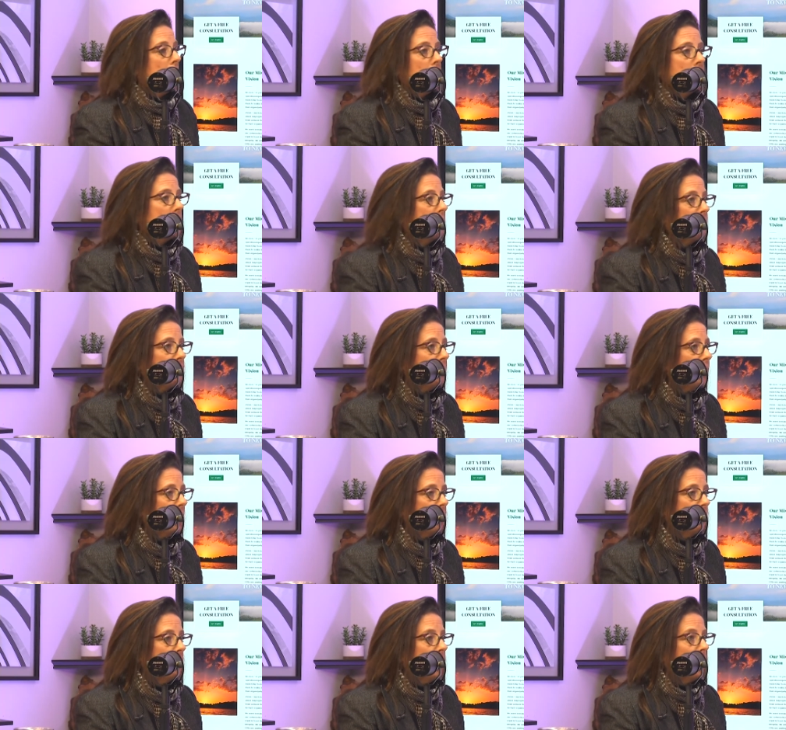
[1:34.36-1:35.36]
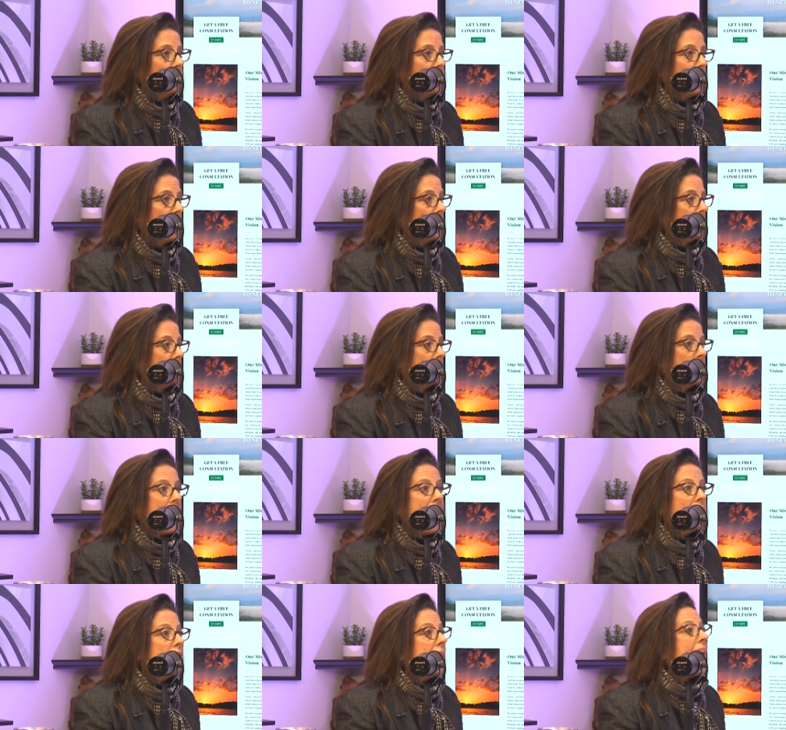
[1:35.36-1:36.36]
just, you know, for
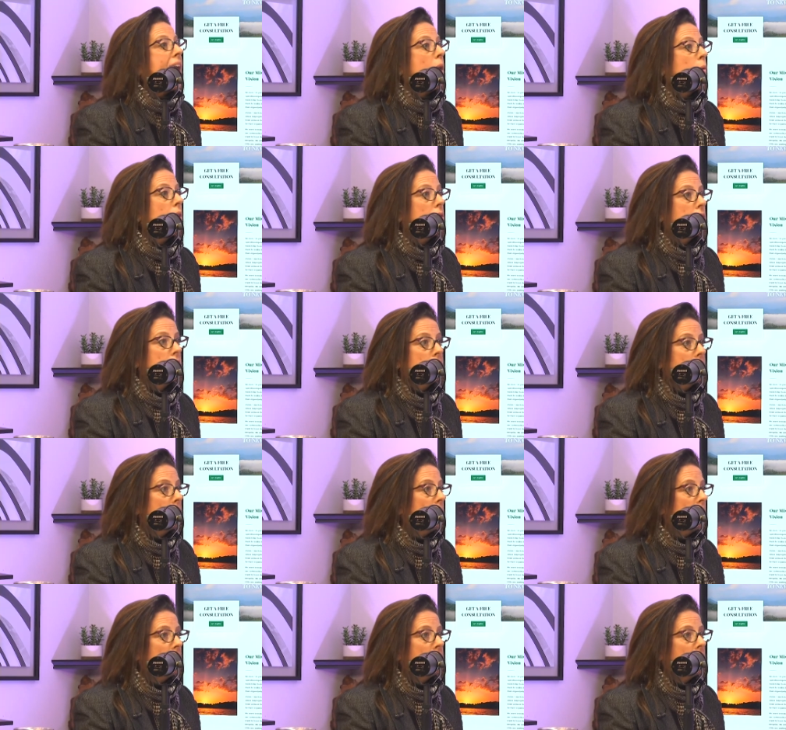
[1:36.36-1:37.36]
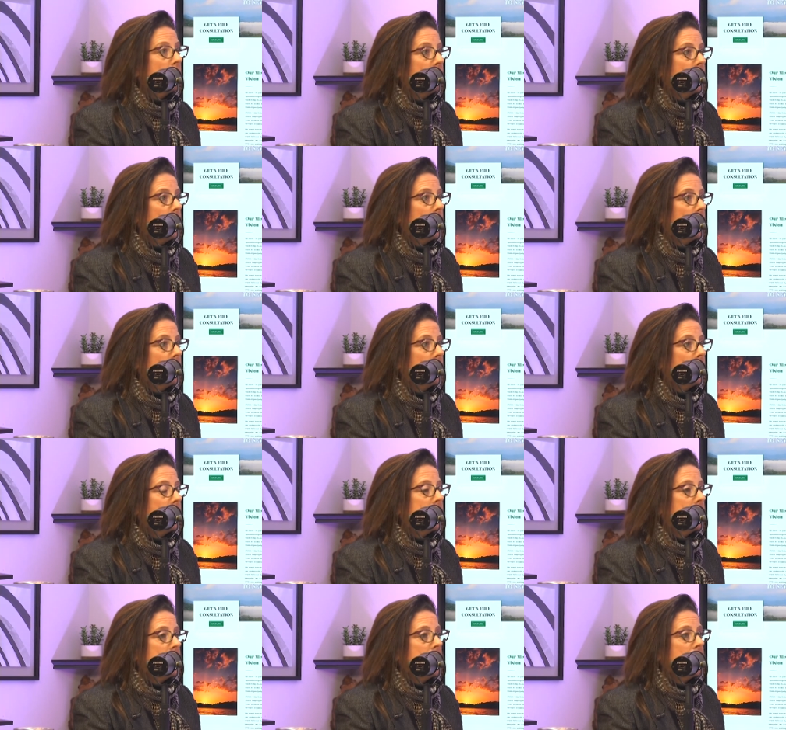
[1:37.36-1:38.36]
hours uh, for
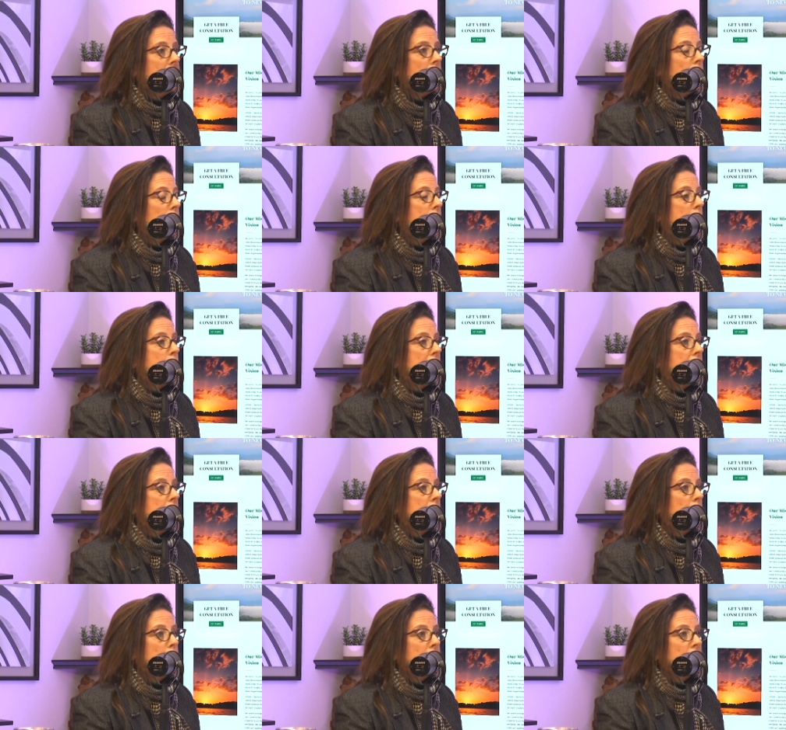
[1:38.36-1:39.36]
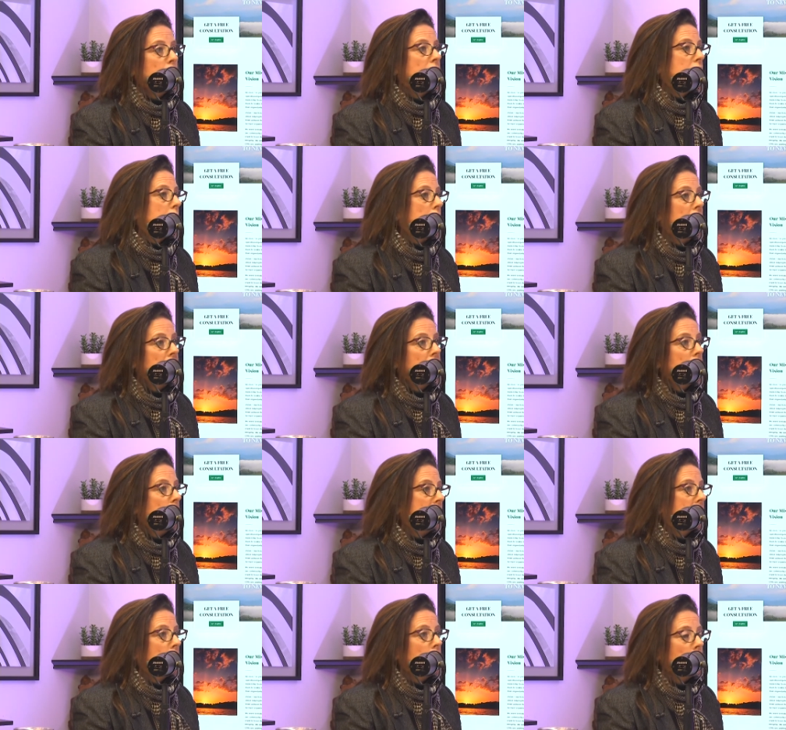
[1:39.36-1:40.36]
a day, or they may come in once a month,
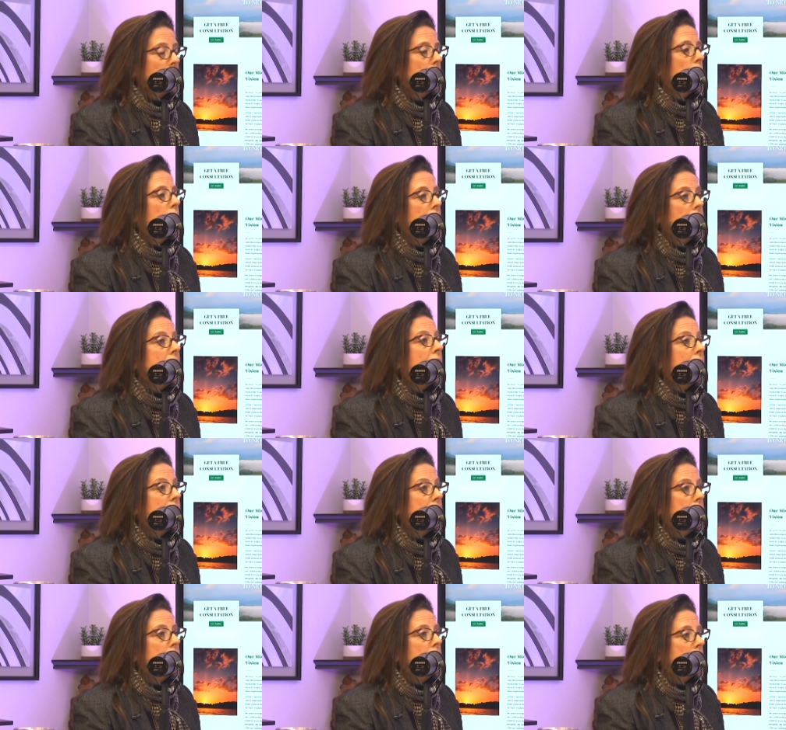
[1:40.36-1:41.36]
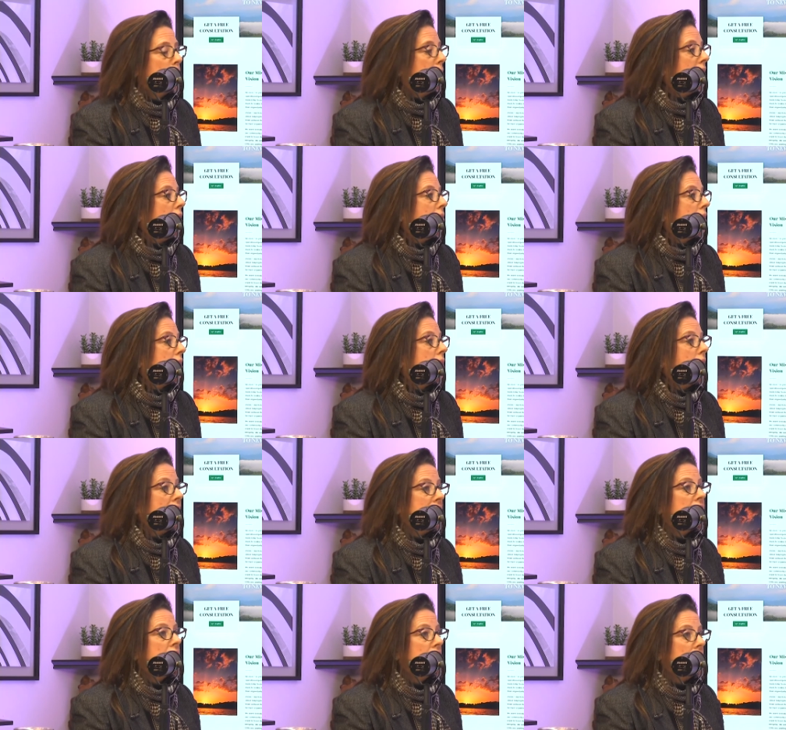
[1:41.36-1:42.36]
once a quarter, what have you, depending on the
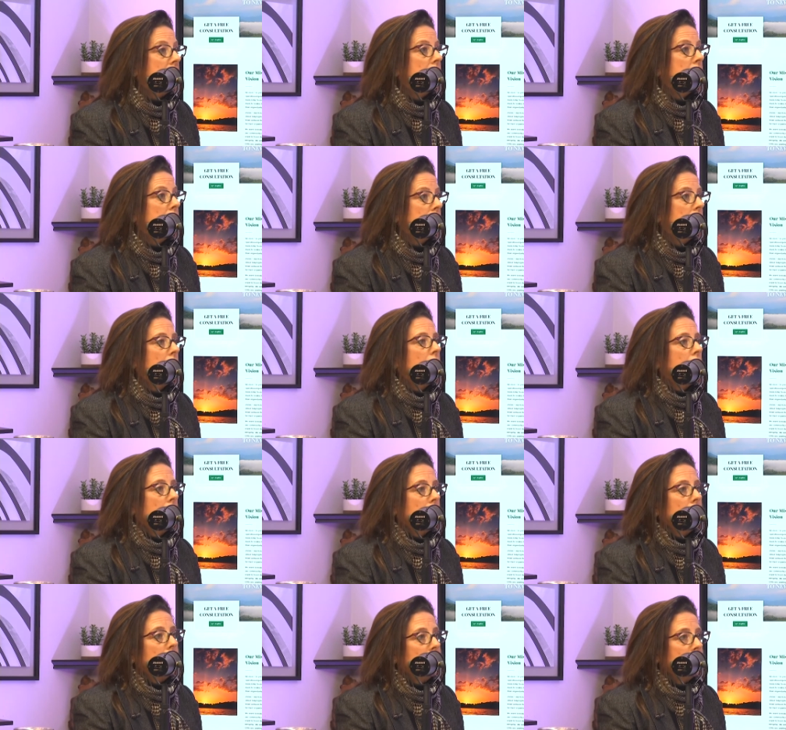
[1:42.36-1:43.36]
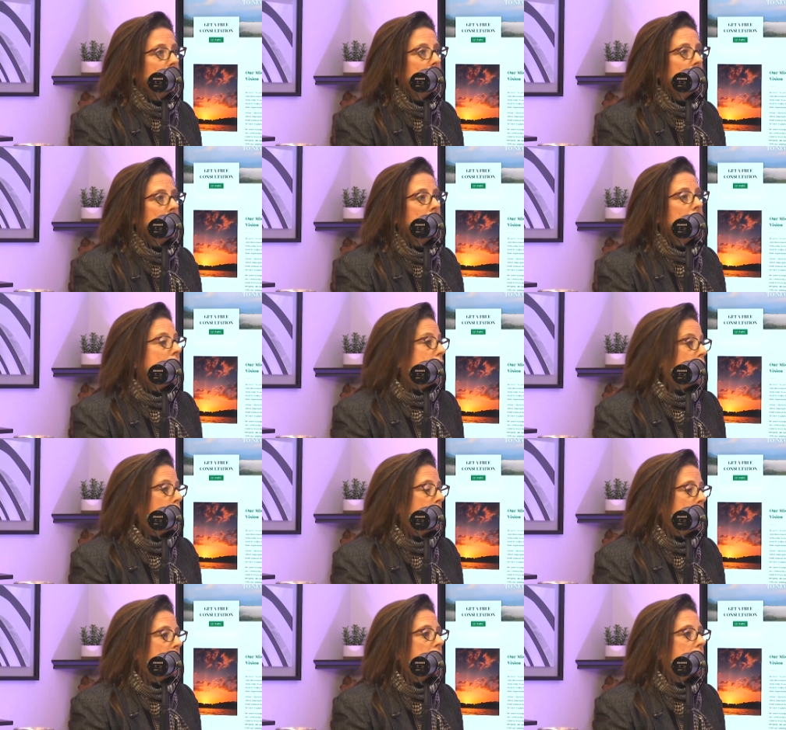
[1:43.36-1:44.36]
client's needs. Okay. And Perfect. then an
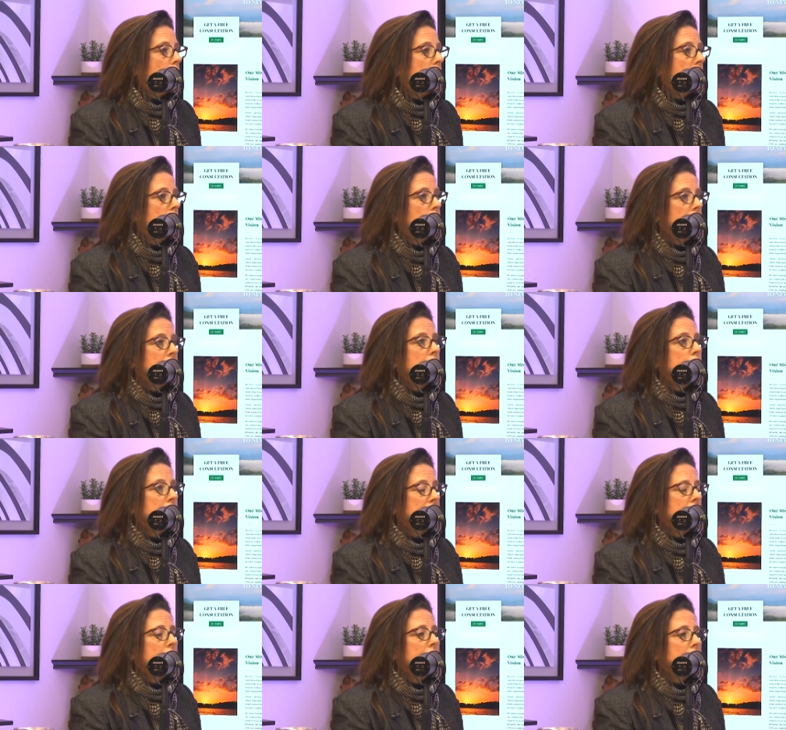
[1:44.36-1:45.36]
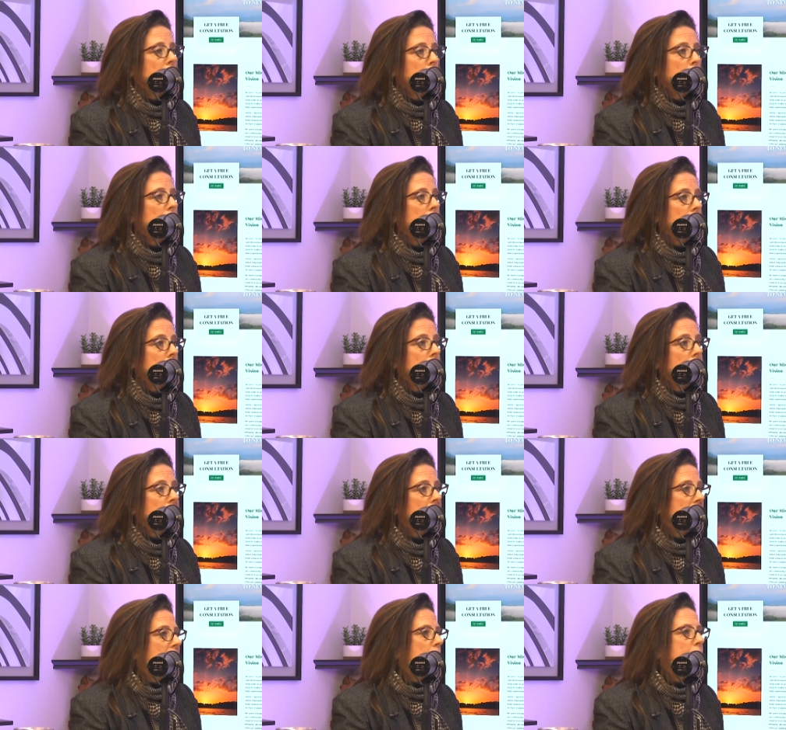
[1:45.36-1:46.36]
interim, of course, would then be taking the place. To
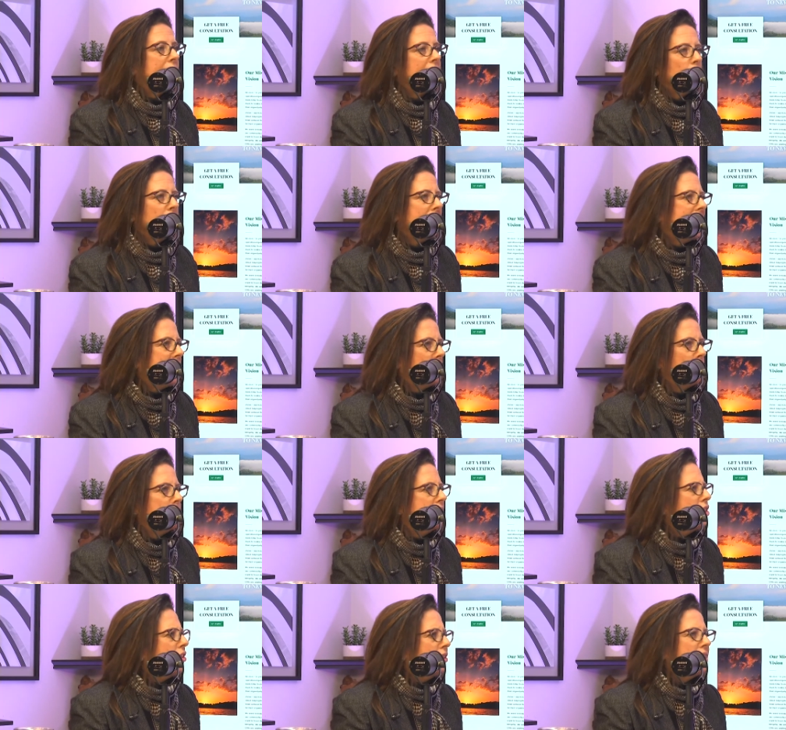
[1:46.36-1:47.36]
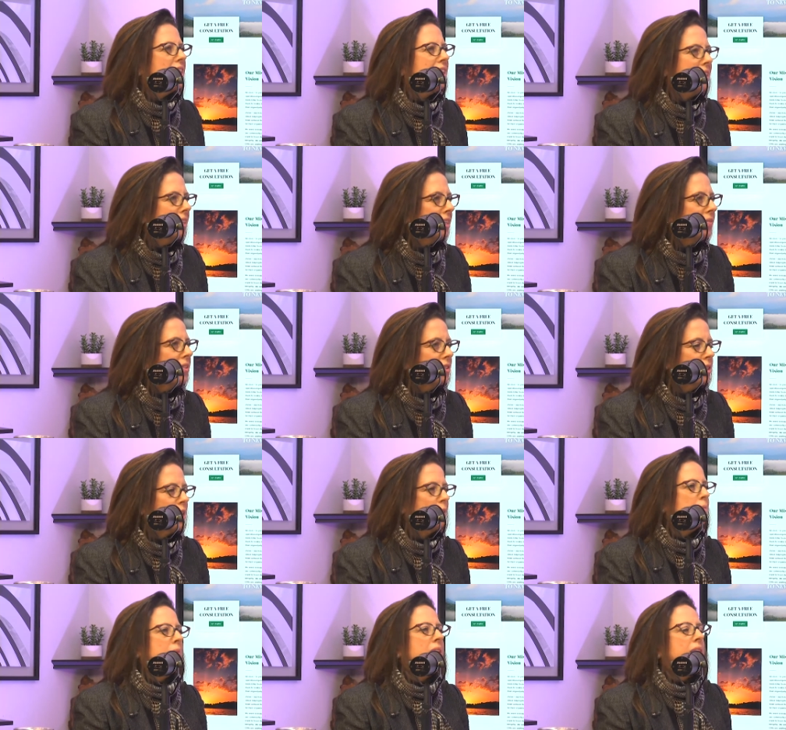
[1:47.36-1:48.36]
say somebody went out on maternity leave or
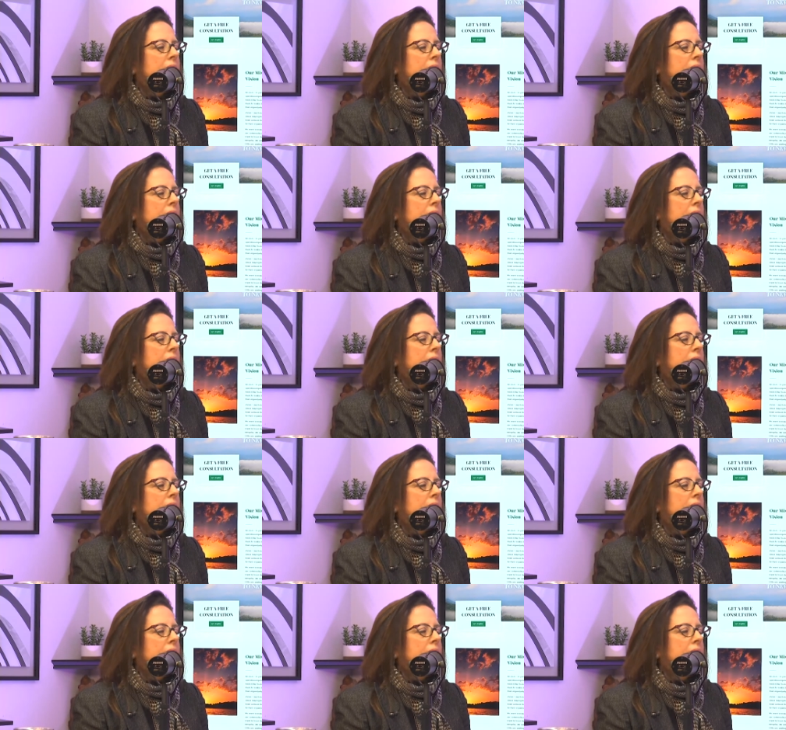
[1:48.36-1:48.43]
something,